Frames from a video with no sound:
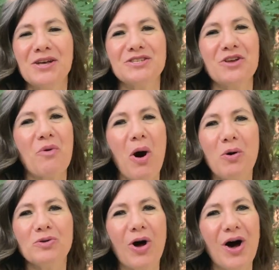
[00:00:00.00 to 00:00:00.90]
So
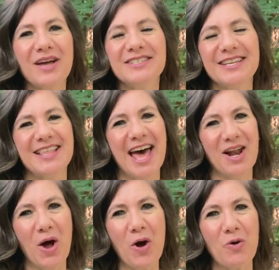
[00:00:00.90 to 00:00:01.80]
hold on to that
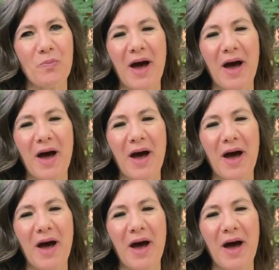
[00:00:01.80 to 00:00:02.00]
hope.